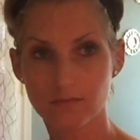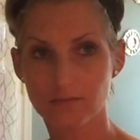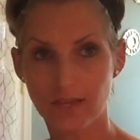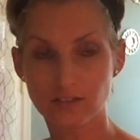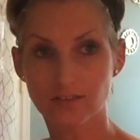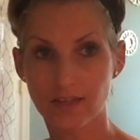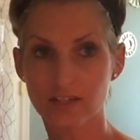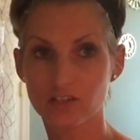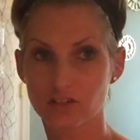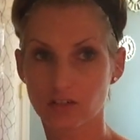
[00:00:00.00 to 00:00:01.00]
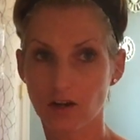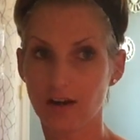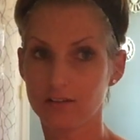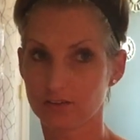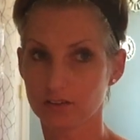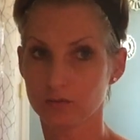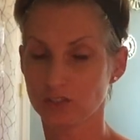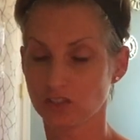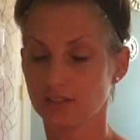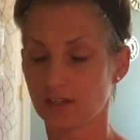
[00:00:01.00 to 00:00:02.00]
That is your gut and your
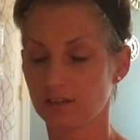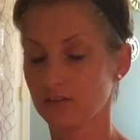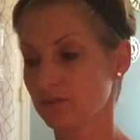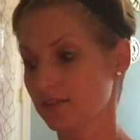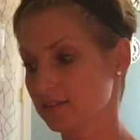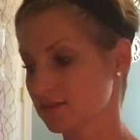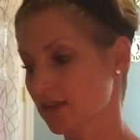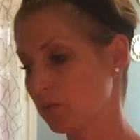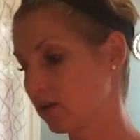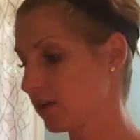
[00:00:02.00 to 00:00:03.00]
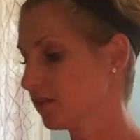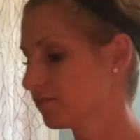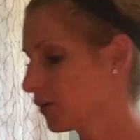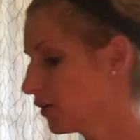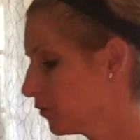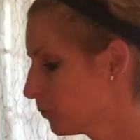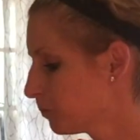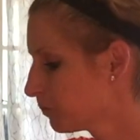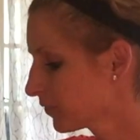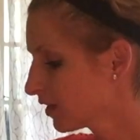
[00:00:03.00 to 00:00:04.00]
intuition telling you that it's not working for you.
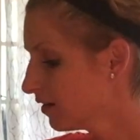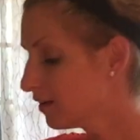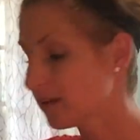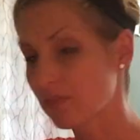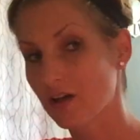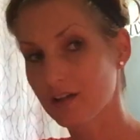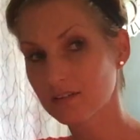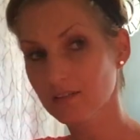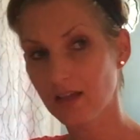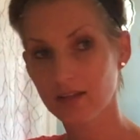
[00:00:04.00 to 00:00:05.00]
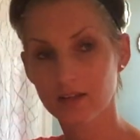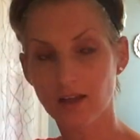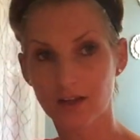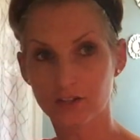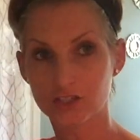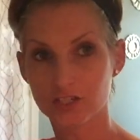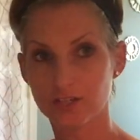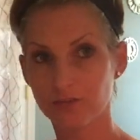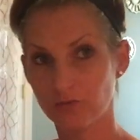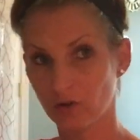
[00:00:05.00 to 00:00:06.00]
Now, the underlying
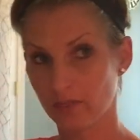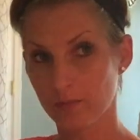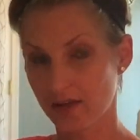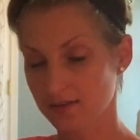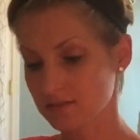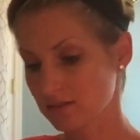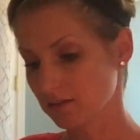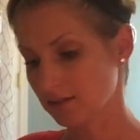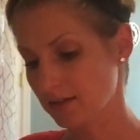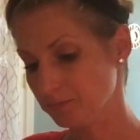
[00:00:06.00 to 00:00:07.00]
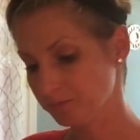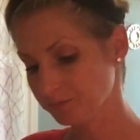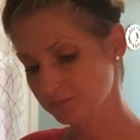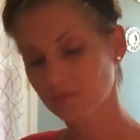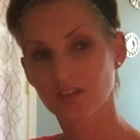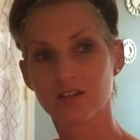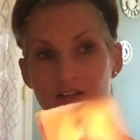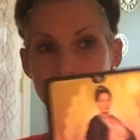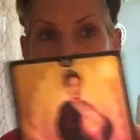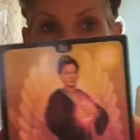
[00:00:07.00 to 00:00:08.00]
energy for the masculine
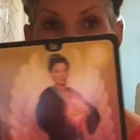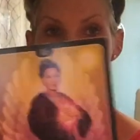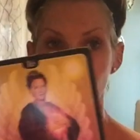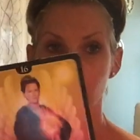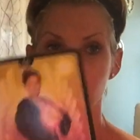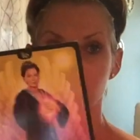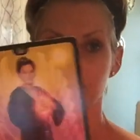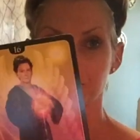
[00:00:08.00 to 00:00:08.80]
is rebuild.